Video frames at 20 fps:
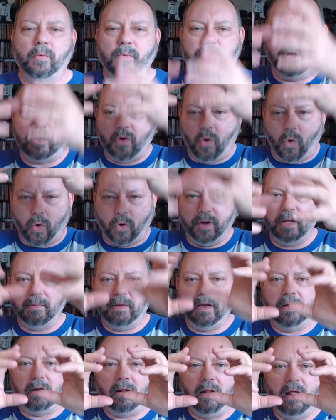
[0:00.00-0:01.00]
With the core in the
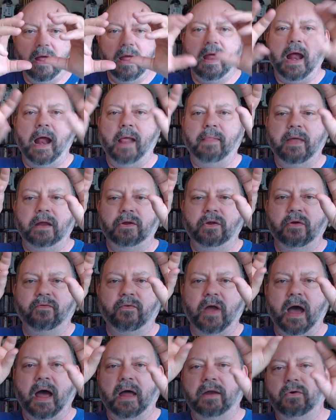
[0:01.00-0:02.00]
middle, and then you've
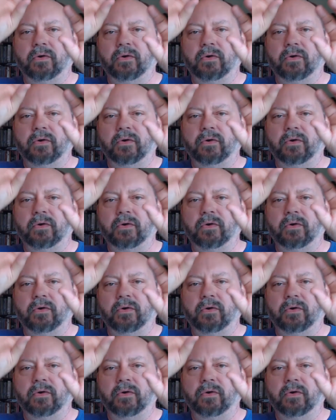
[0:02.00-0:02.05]
got